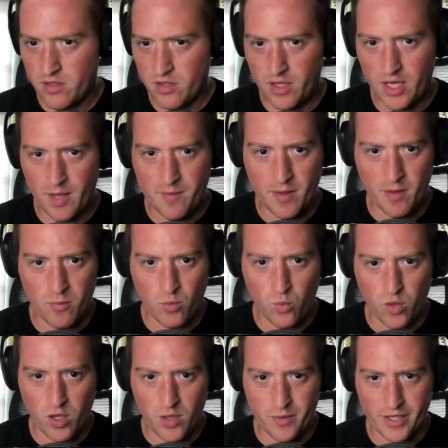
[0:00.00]
game number
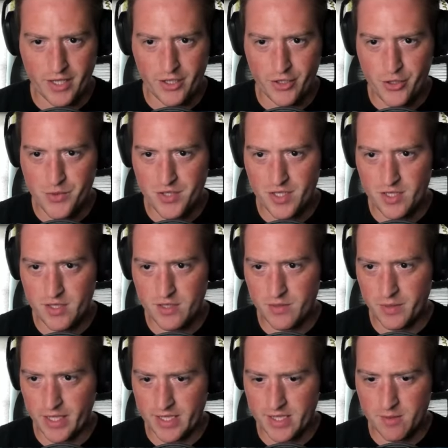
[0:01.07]
one. We got a nuisance. We
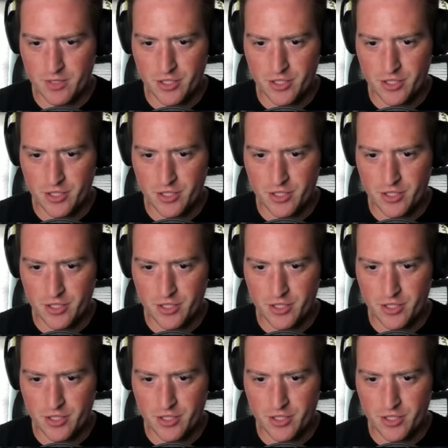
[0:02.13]
got some